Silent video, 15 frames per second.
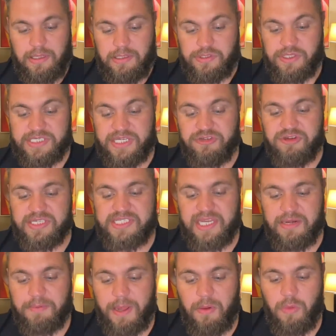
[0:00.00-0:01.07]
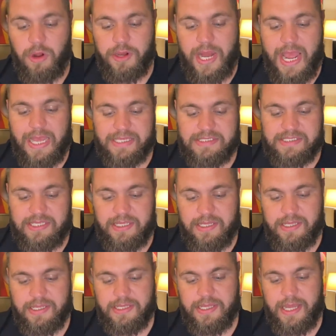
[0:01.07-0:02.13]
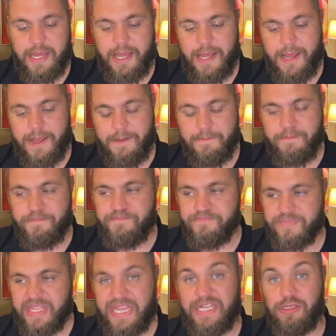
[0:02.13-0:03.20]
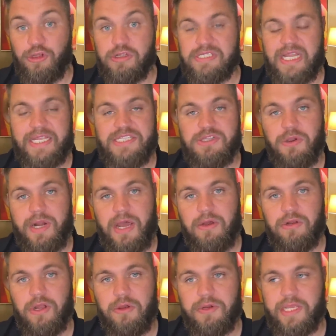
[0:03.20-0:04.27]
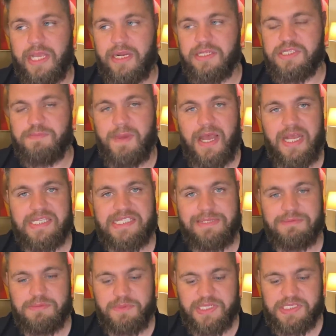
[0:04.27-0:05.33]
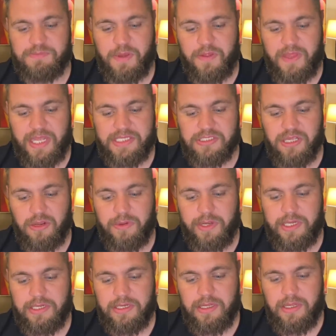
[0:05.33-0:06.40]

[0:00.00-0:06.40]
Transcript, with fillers: So it's interesting about what next. Um, it looks like he's going out on loan again, and Sparta seems to be the spot that he's going.